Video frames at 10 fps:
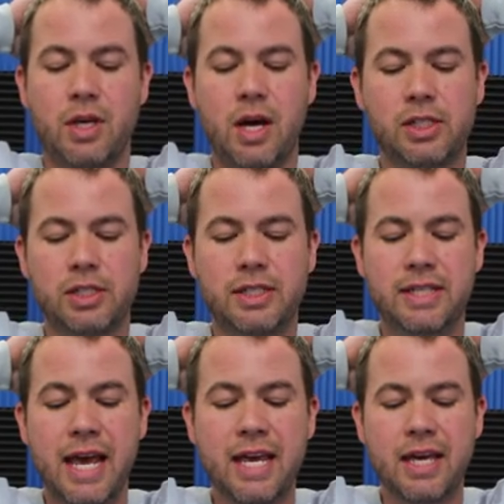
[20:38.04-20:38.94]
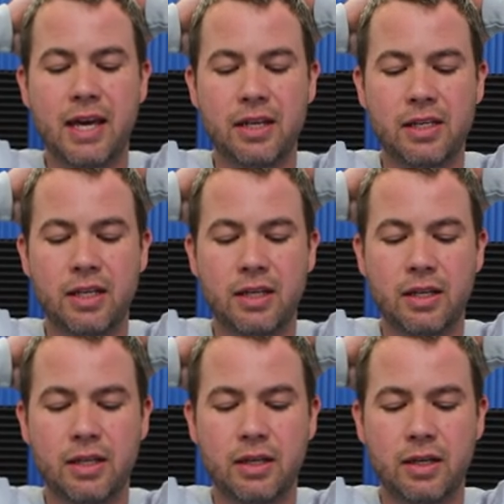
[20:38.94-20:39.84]
Gosh dang it!
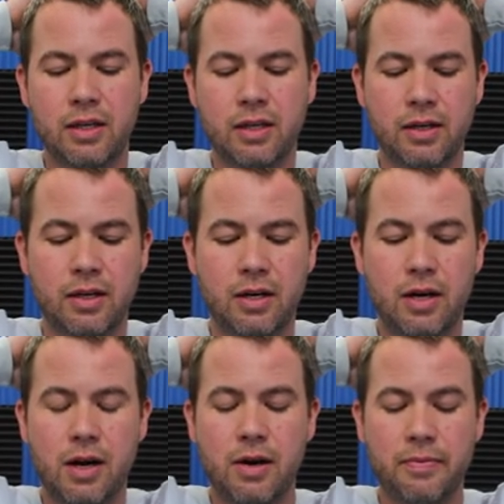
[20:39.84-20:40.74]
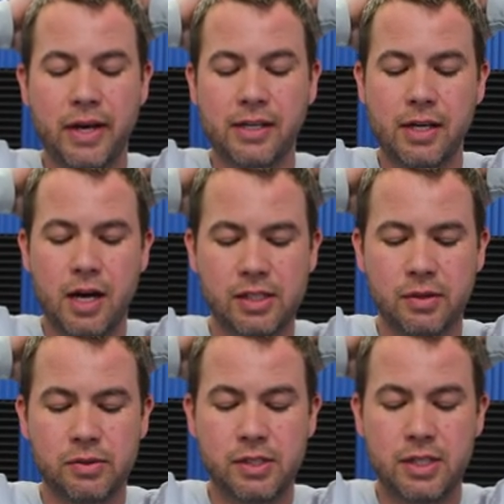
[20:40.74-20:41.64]
Oh my gosh,
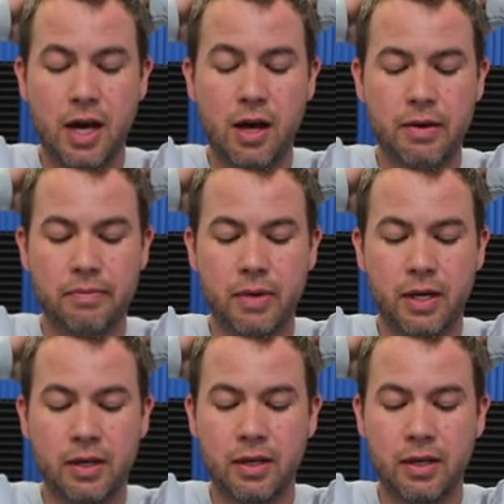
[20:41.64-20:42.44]
that was dumb.